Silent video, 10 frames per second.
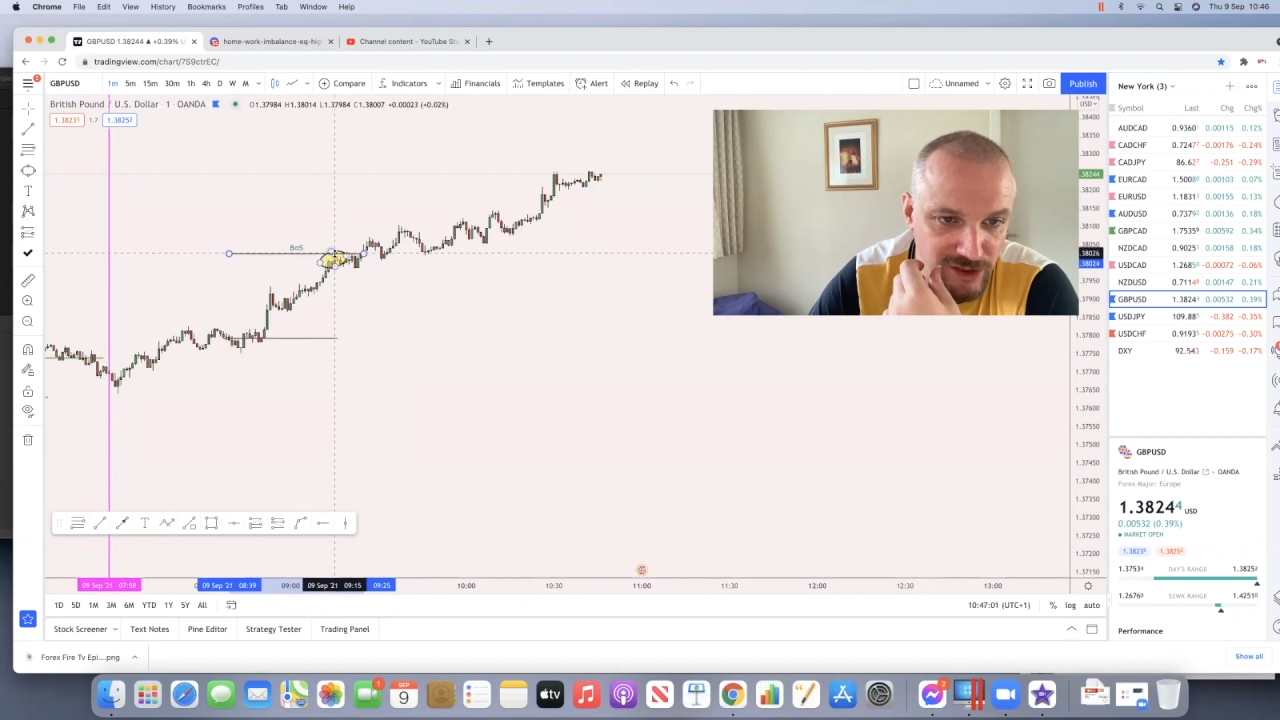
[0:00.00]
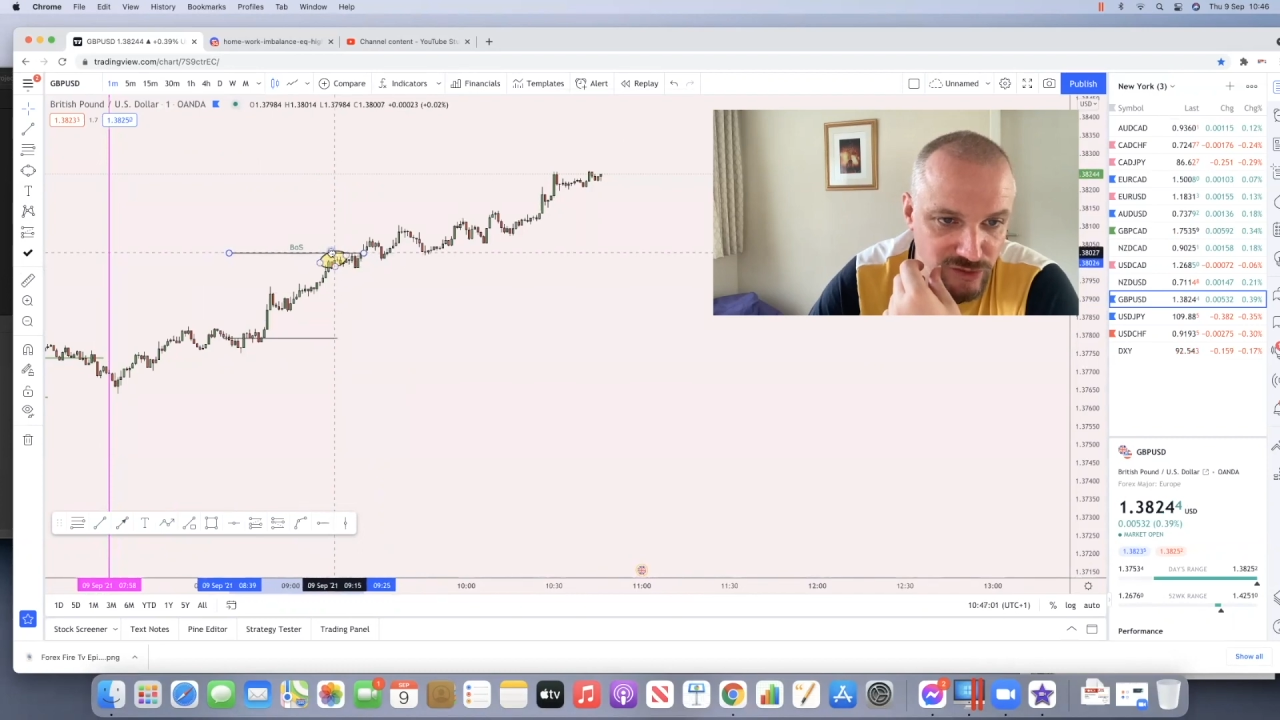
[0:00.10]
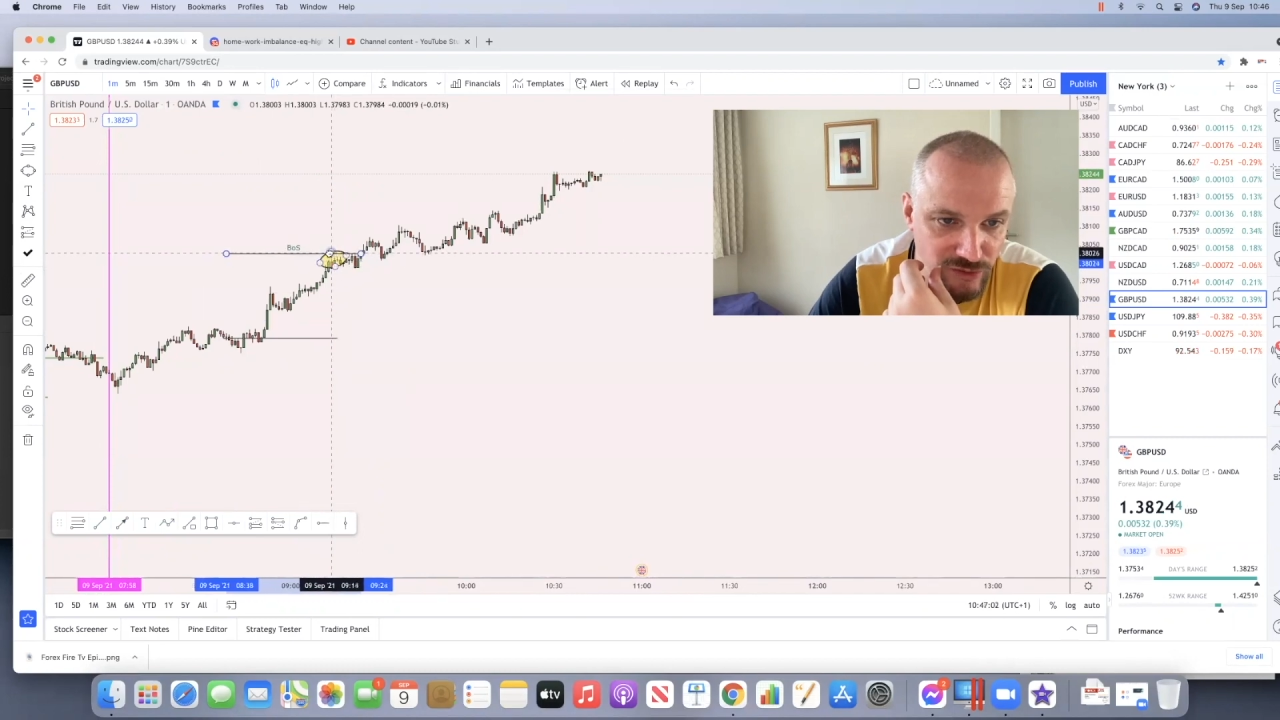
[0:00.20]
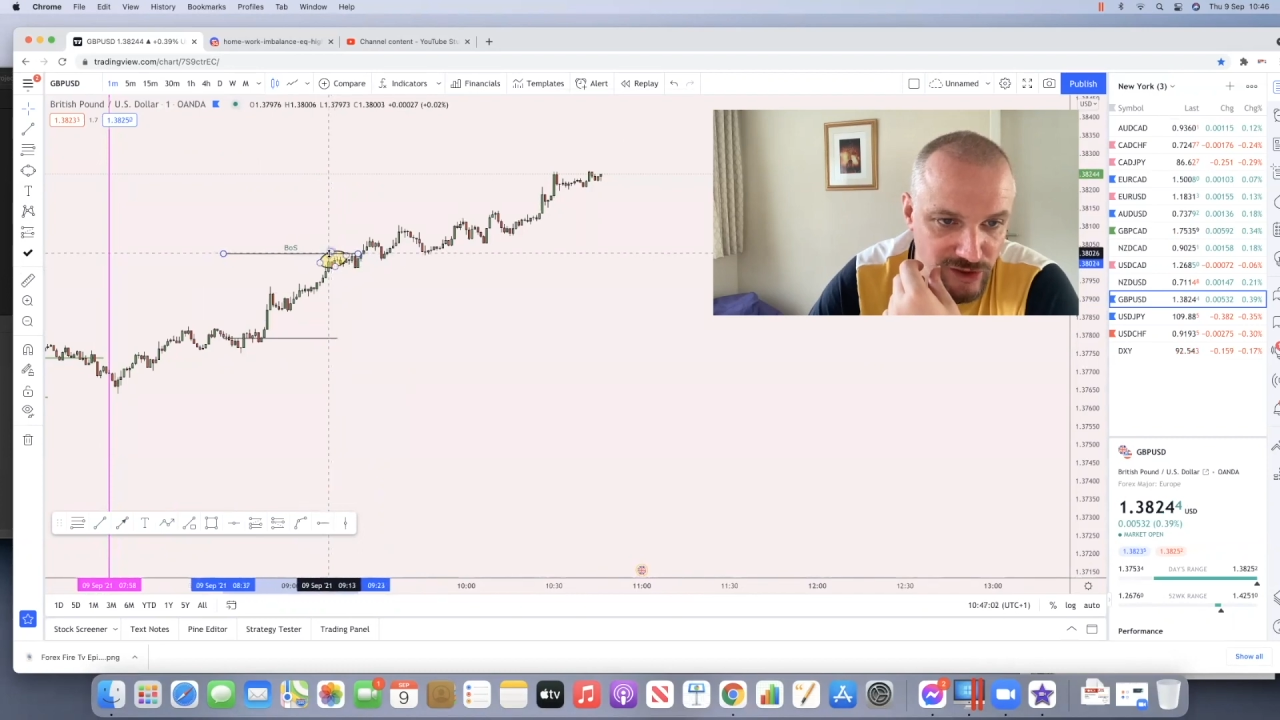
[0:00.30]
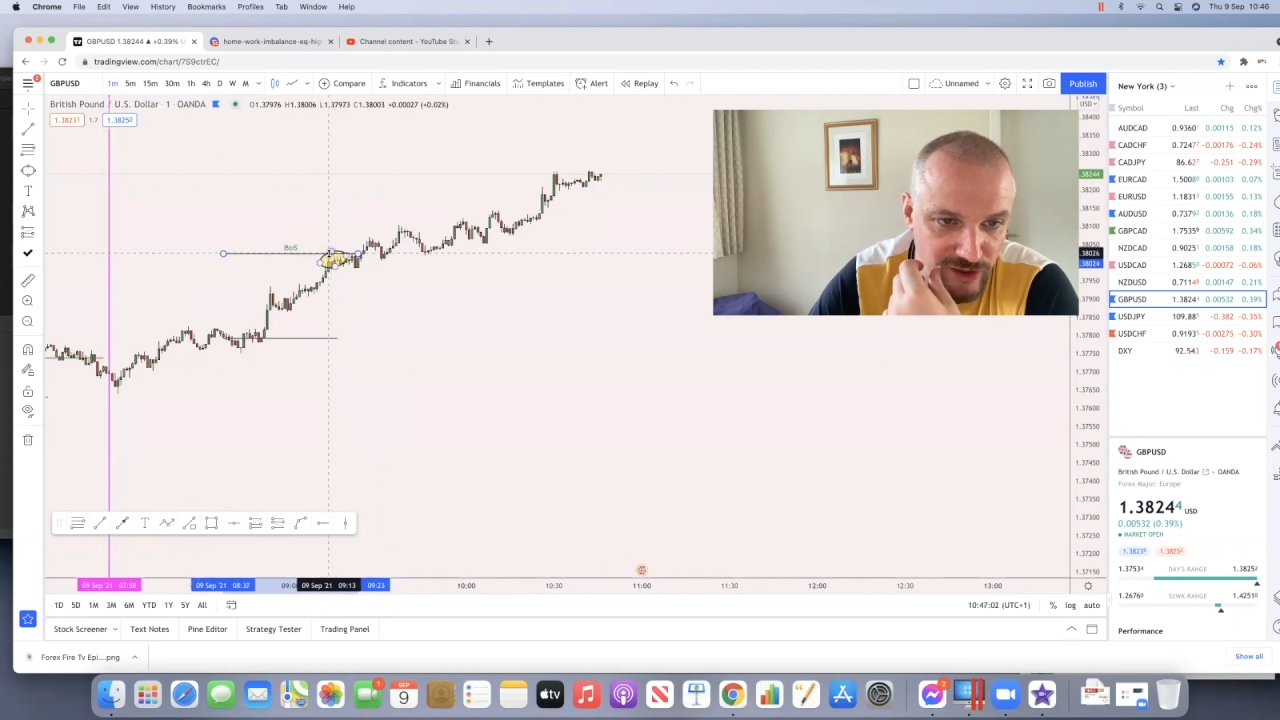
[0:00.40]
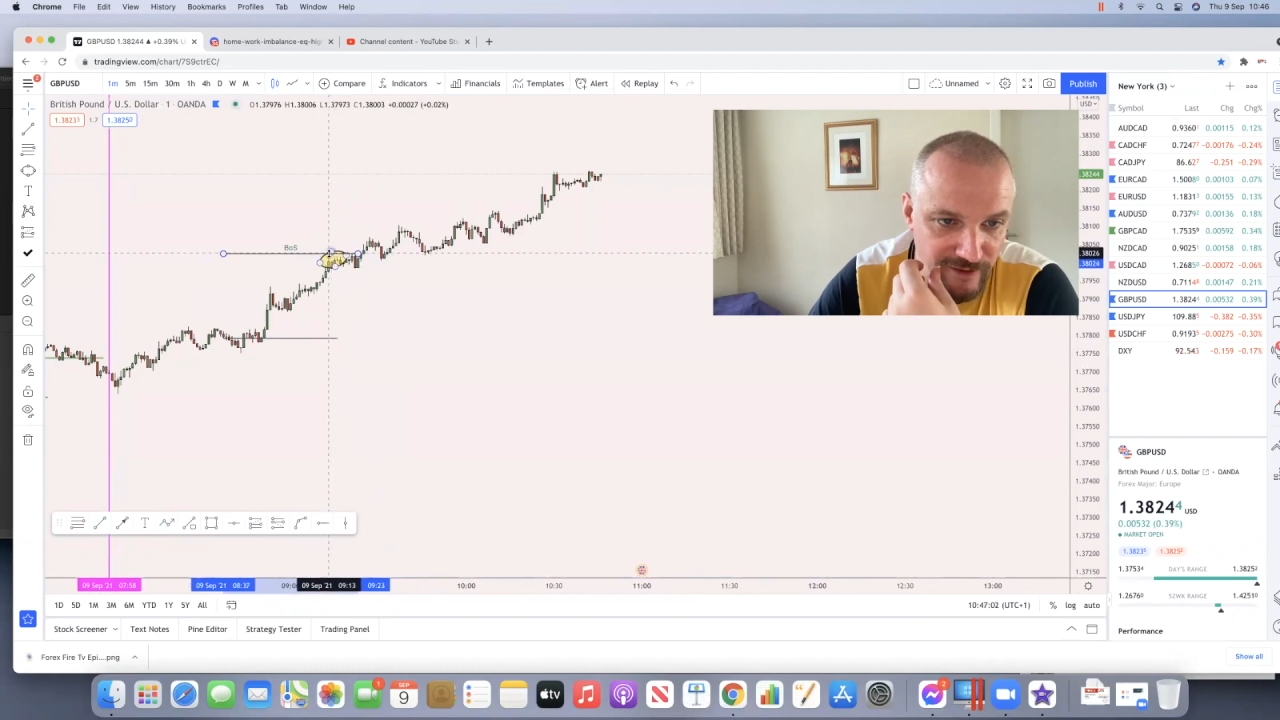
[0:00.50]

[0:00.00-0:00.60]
of structure